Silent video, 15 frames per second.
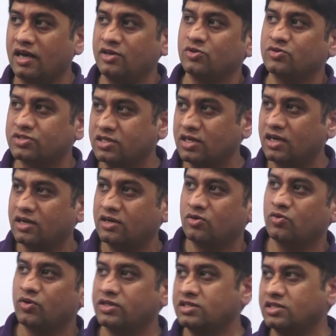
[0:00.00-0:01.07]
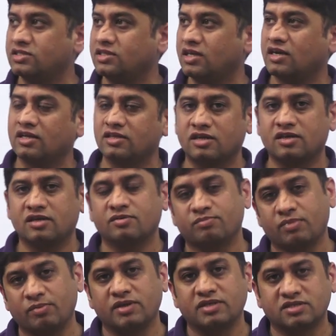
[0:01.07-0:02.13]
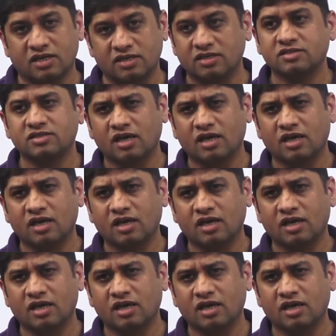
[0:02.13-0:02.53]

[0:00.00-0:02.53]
IOCL, ONGC and other public sectors,